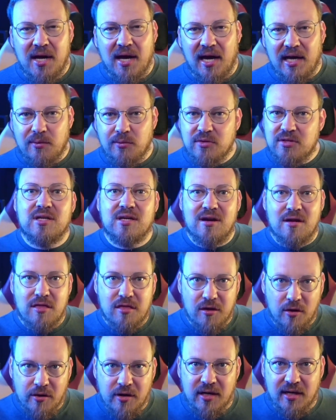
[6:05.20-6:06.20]
and it was a
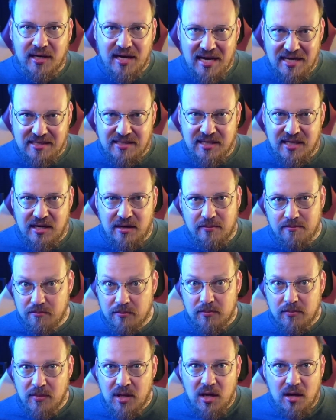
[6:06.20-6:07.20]
cathartic essay
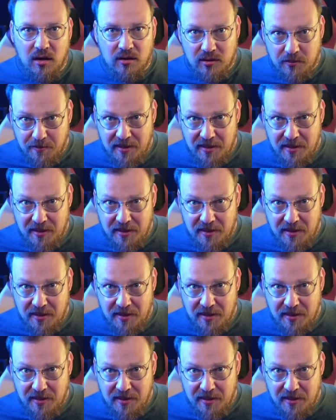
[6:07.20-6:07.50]
on the